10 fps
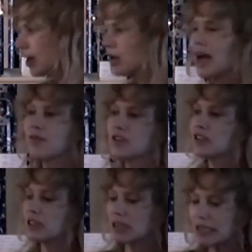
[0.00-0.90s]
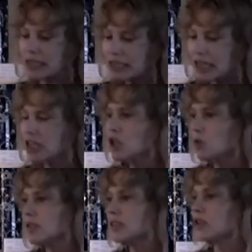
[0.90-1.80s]
Life is
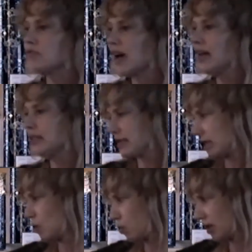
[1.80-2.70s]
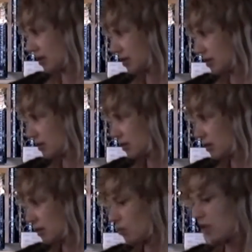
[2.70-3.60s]
continuous divine sequence
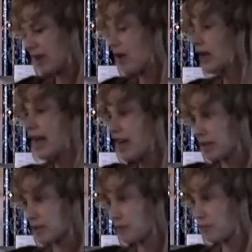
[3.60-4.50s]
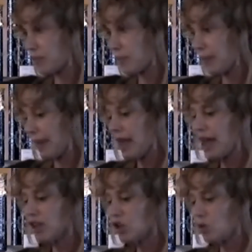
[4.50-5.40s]
without end.
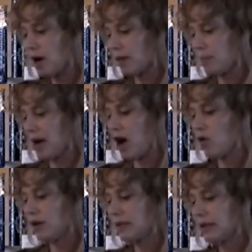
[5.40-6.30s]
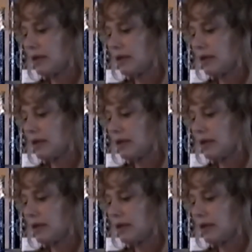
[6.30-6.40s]
And you are the power.